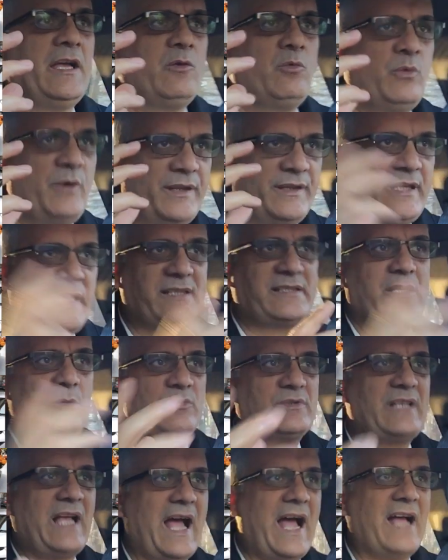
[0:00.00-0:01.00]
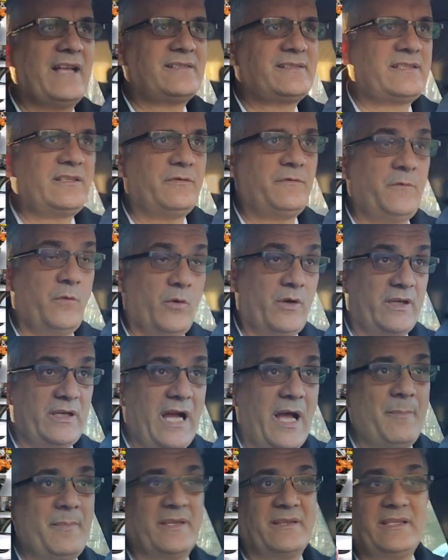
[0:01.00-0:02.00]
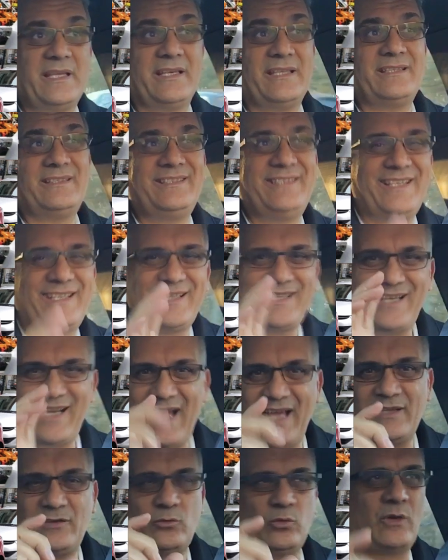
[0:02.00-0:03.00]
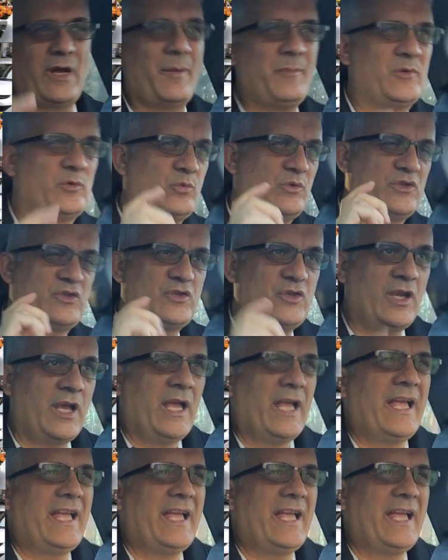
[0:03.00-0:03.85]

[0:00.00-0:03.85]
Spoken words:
when Tesla was asked for a comment, they declined to comment, which